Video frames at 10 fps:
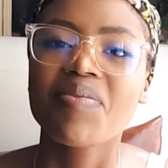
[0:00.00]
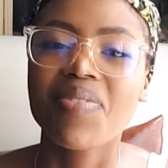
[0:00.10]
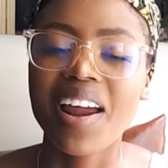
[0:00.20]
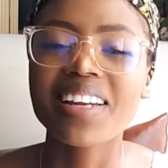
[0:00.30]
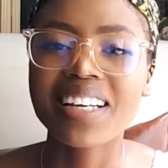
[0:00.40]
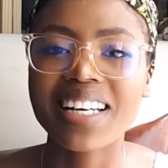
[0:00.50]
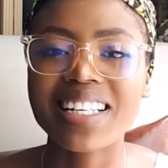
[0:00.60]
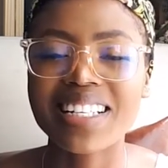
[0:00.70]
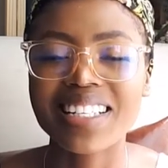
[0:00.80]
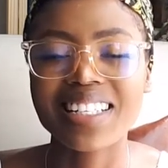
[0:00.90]
bright
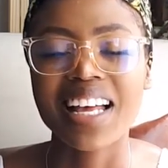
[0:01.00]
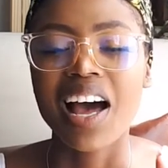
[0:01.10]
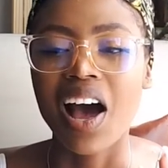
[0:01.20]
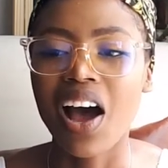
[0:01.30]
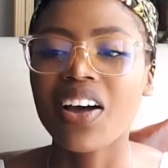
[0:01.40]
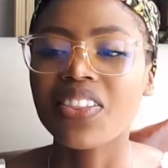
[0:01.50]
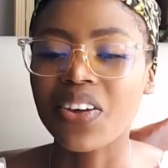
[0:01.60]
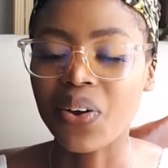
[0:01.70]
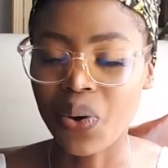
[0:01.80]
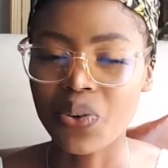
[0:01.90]
colors are
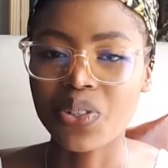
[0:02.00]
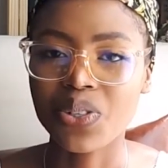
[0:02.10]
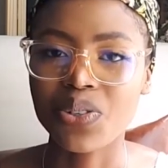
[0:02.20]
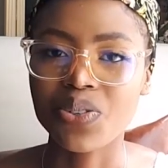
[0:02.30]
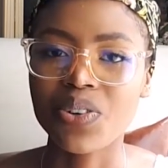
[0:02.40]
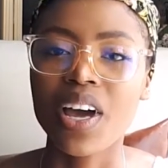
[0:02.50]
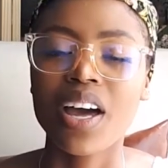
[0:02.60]
the go-to.